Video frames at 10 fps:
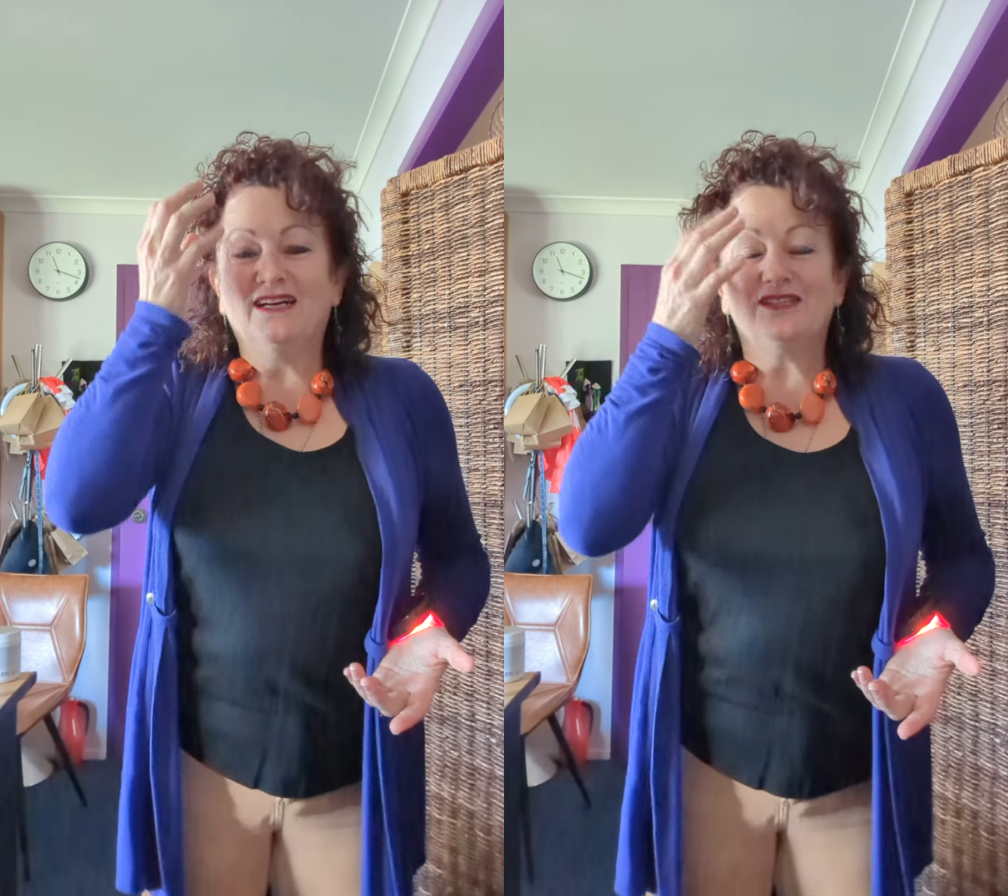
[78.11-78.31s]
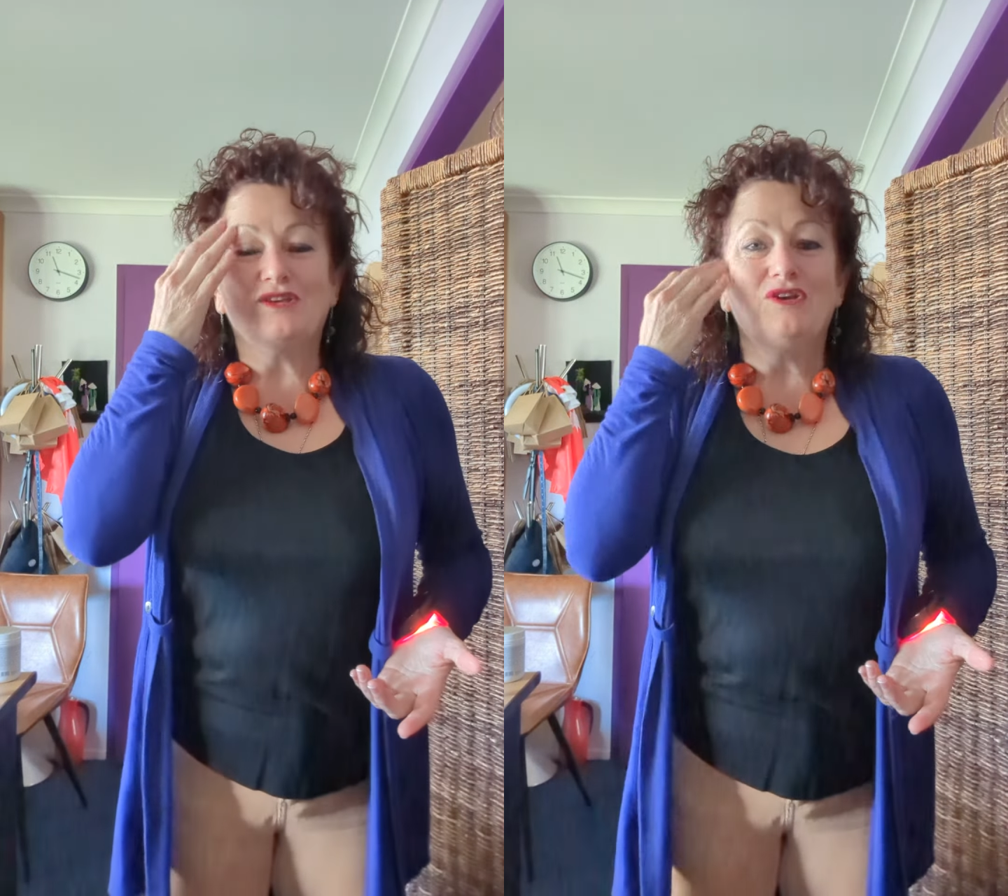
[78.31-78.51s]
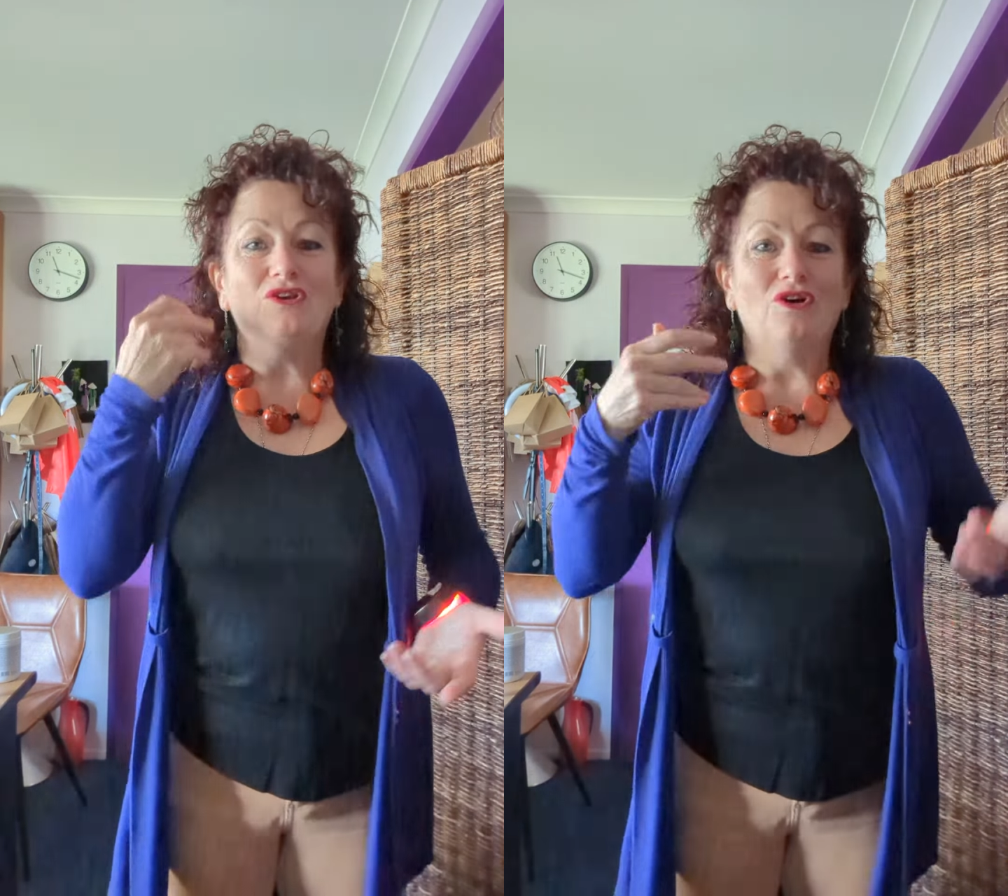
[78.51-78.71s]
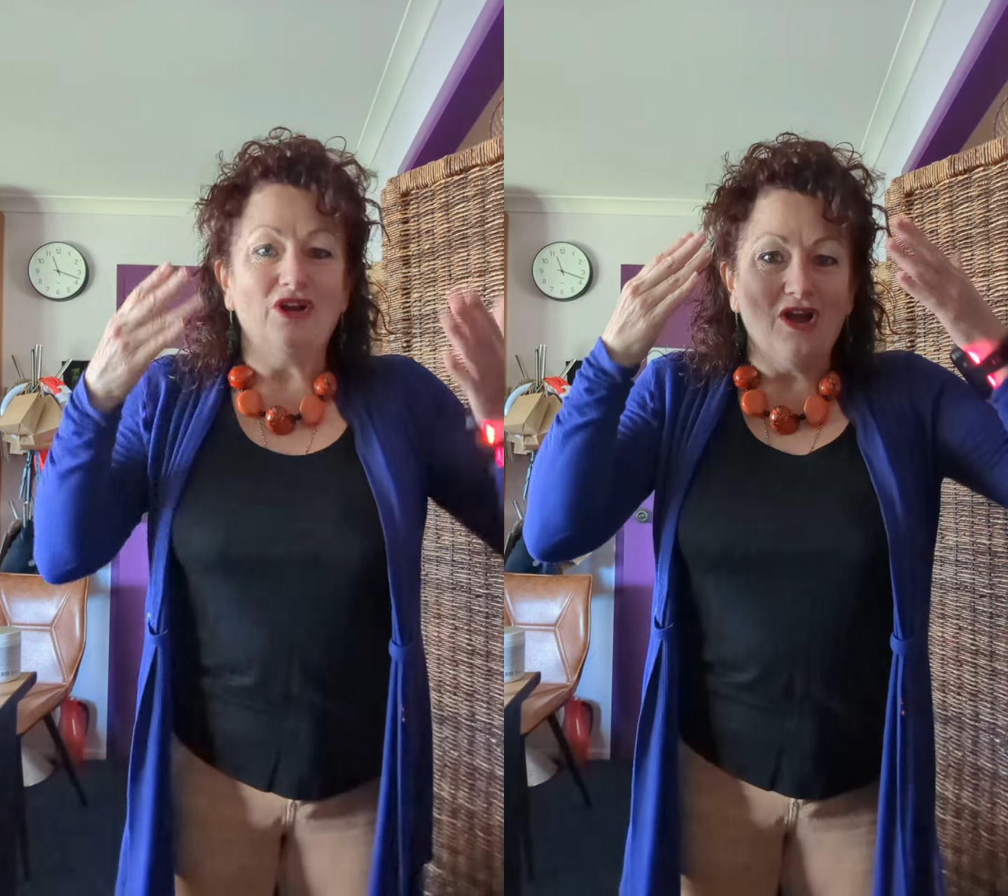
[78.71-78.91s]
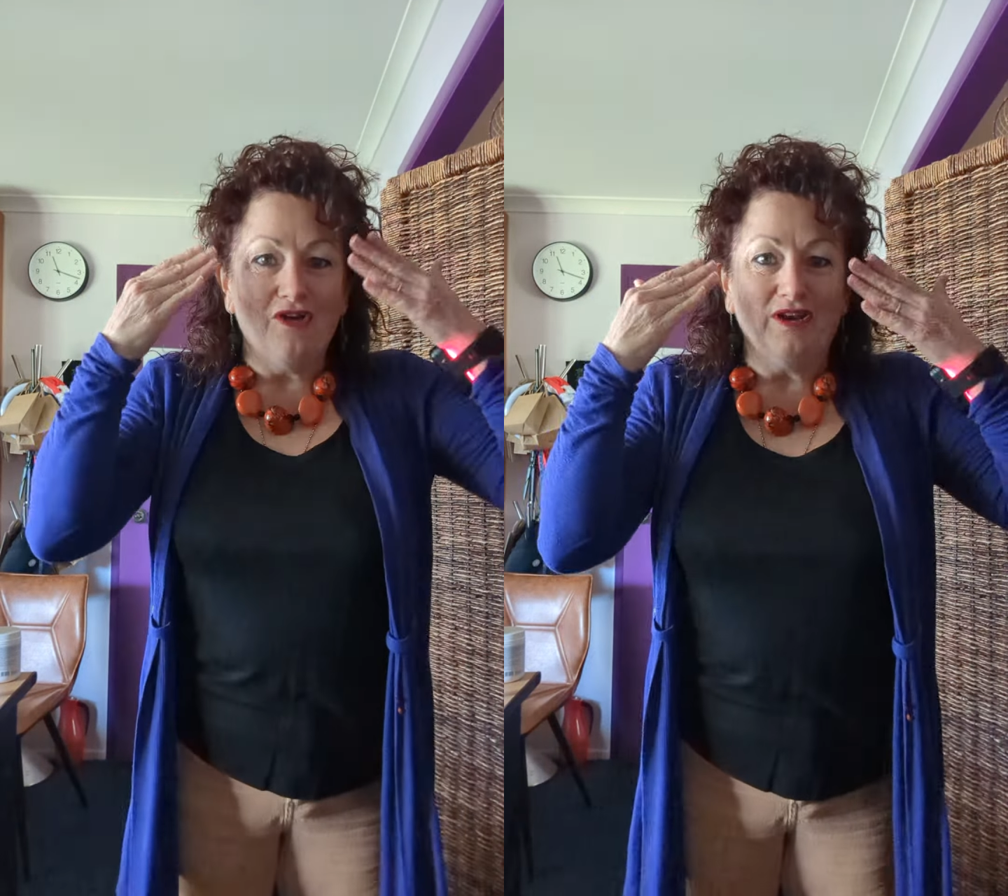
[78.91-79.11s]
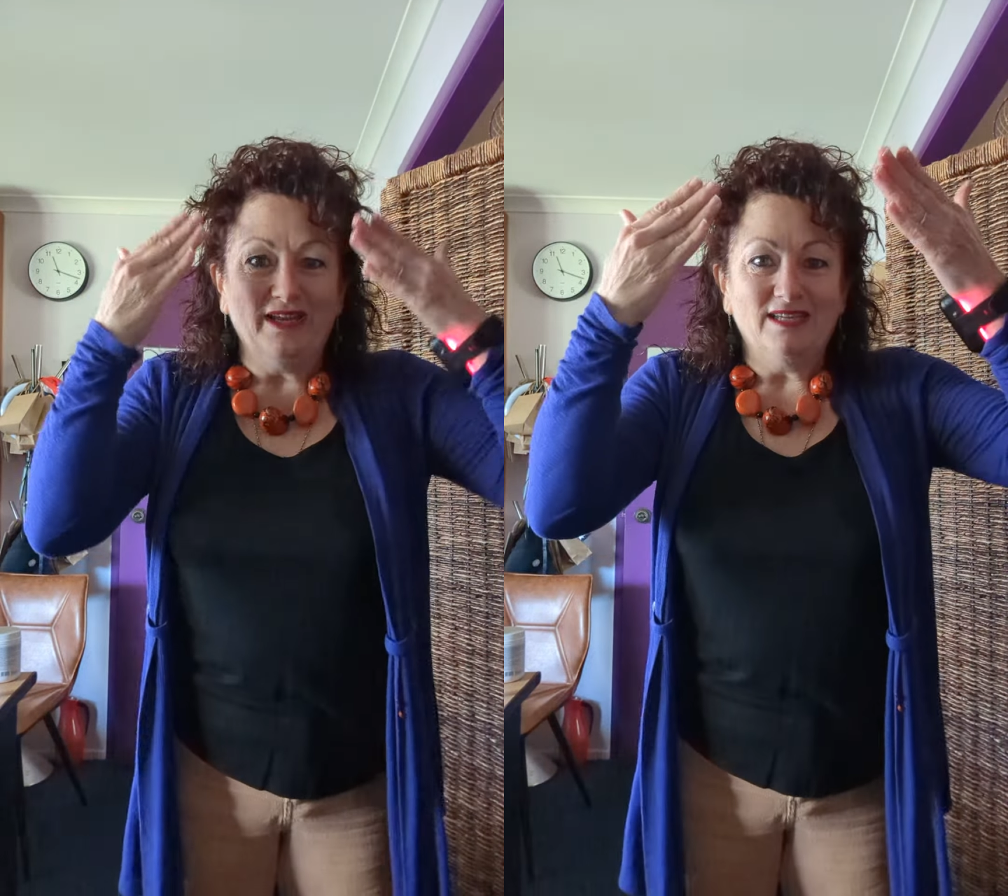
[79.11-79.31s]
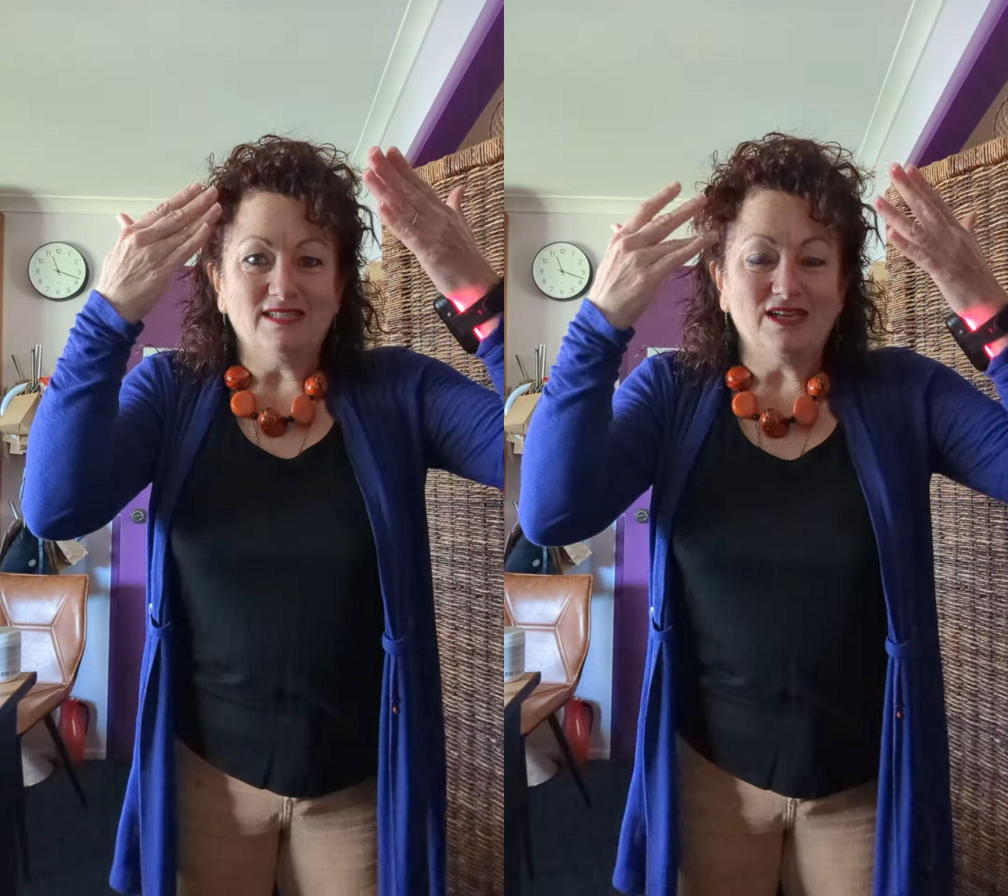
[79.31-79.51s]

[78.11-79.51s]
so not only is